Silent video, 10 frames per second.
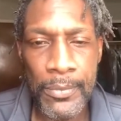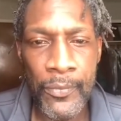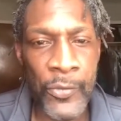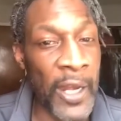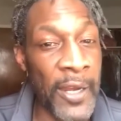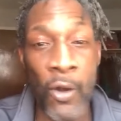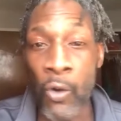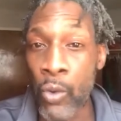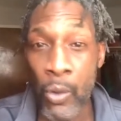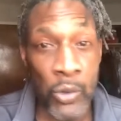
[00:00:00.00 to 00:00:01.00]
They didn't know
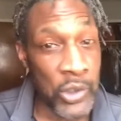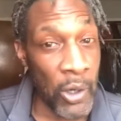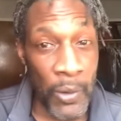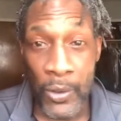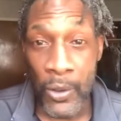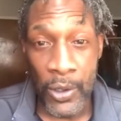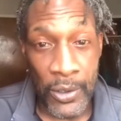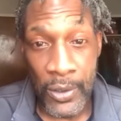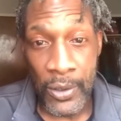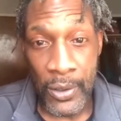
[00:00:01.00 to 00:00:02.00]
what was going on,
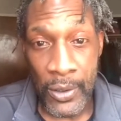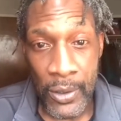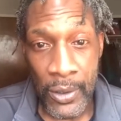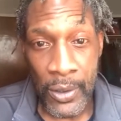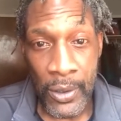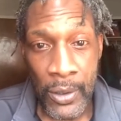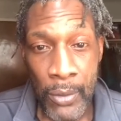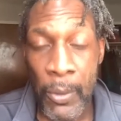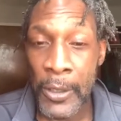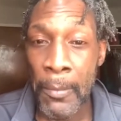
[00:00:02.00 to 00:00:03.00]

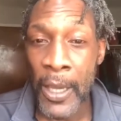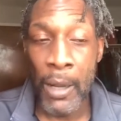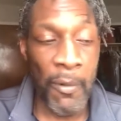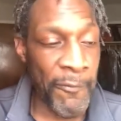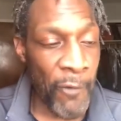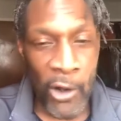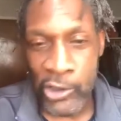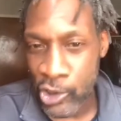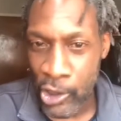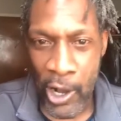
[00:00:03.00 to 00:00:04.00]
but to make up a
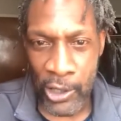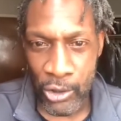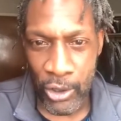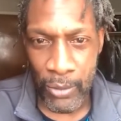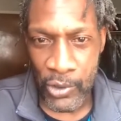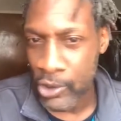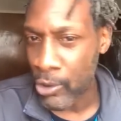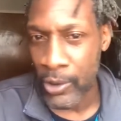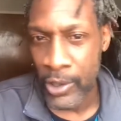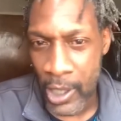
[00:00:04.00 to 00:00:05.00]
false charge on him,
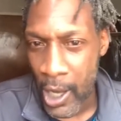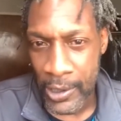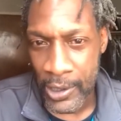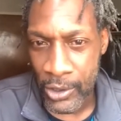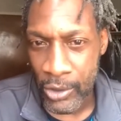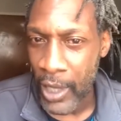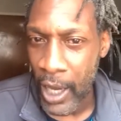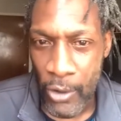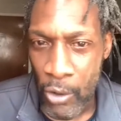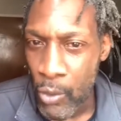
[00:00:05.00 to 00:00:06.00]
disorderly conduct, you ain't got
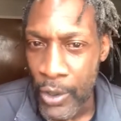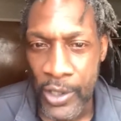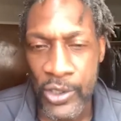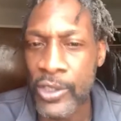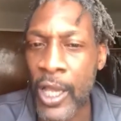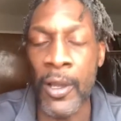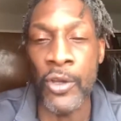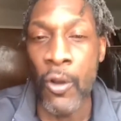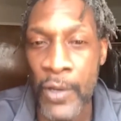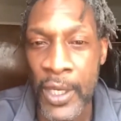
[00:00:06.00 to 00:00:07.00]
no witnesses. They, and
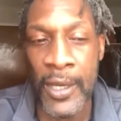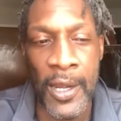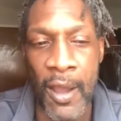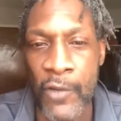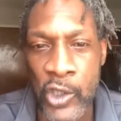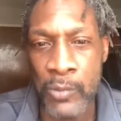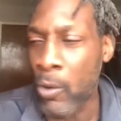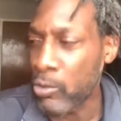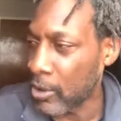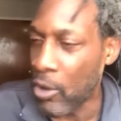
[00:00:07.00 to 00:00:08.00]
don't forget, they never
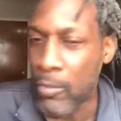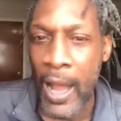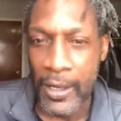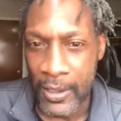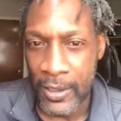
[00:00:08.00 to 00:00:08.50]
spoke to nobody.